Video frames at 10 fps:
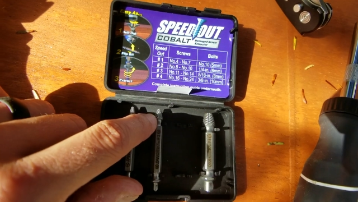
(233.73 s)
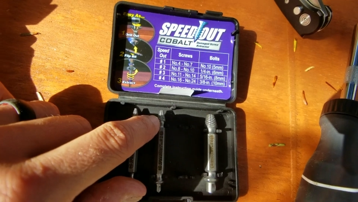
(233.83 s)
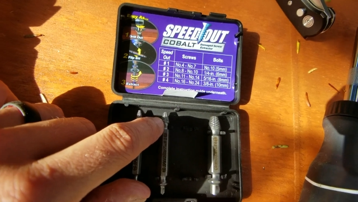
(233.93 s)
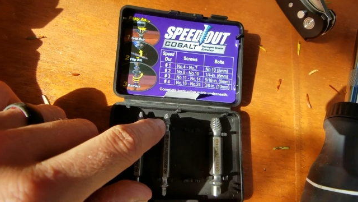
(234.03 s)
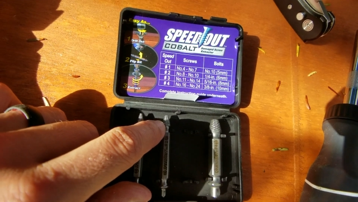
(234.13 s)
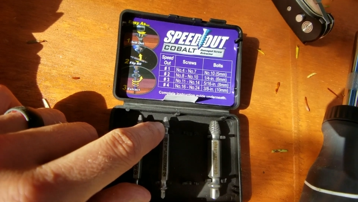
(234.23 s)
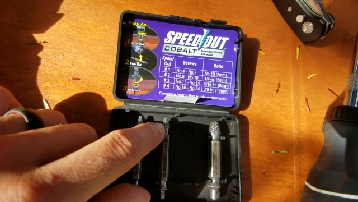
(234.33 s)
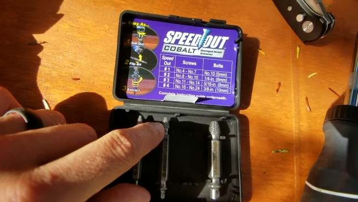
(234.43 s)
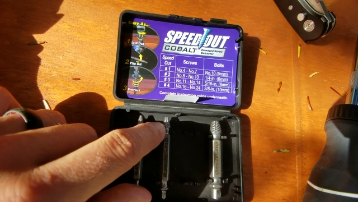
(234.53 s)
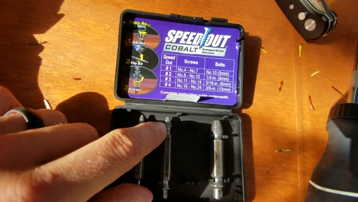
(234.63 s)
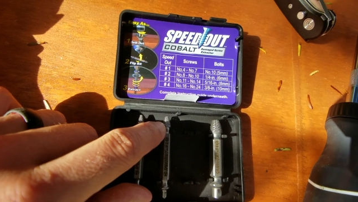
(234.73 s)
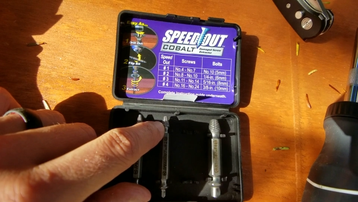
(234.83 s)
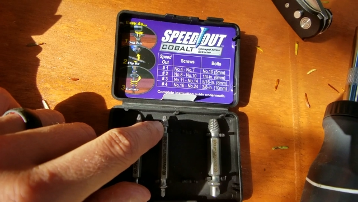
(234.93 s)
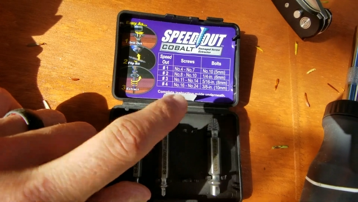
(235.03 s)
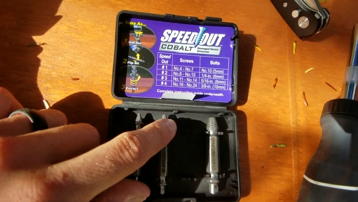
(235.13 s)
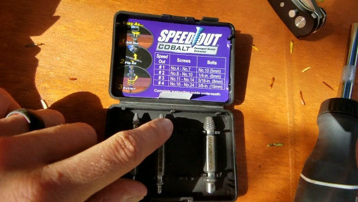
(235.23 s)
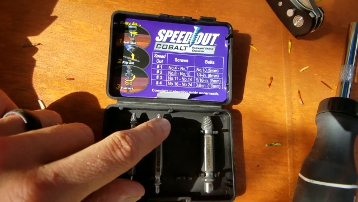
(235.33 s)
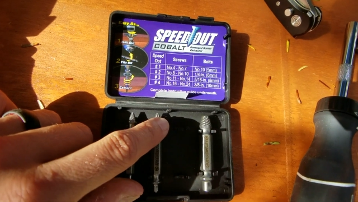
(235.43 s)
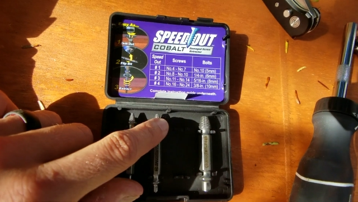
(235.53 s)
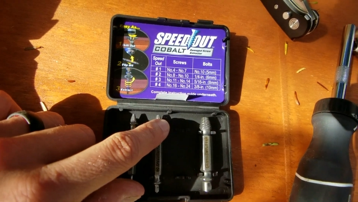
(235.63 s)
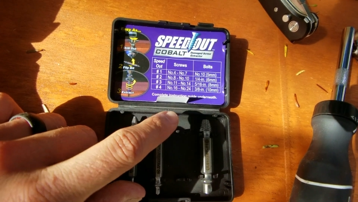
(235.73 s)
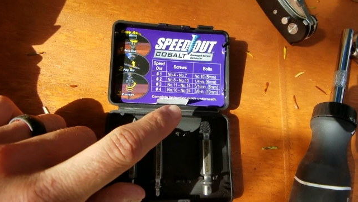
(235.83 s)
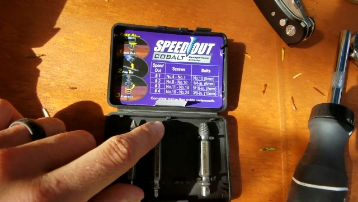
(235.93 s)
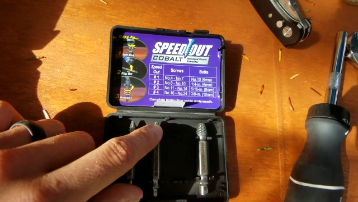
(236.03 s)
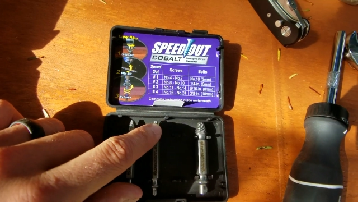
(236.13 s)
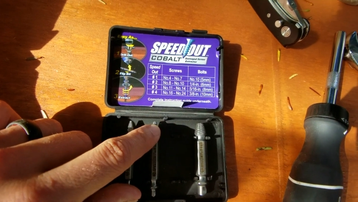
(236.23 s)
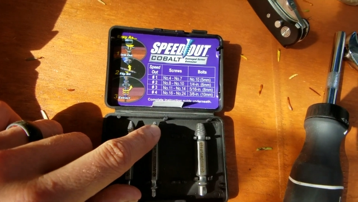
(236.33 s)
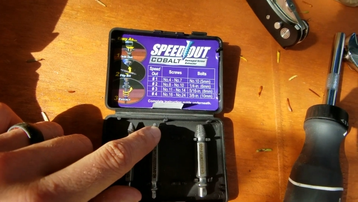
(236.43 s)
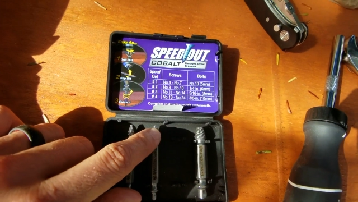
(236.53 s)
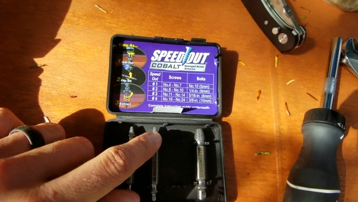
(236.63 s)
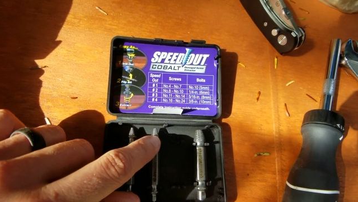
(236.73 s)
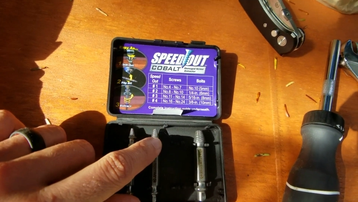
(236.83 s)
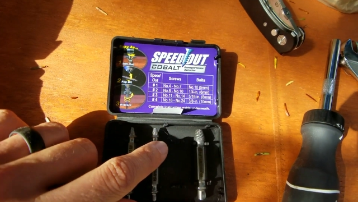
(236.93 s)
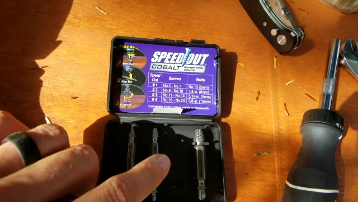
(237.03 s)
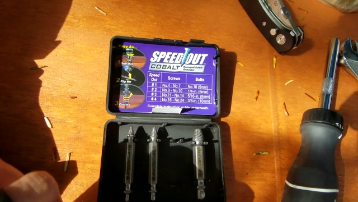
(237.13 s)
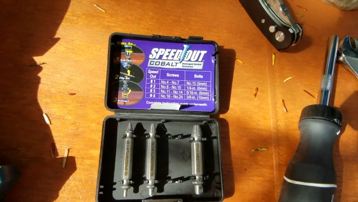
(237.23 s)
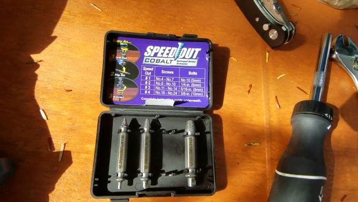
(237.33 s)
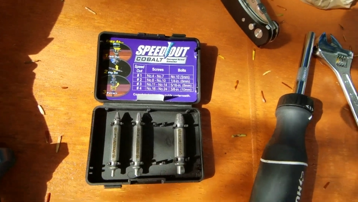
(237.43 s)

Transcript: (no speaker visible)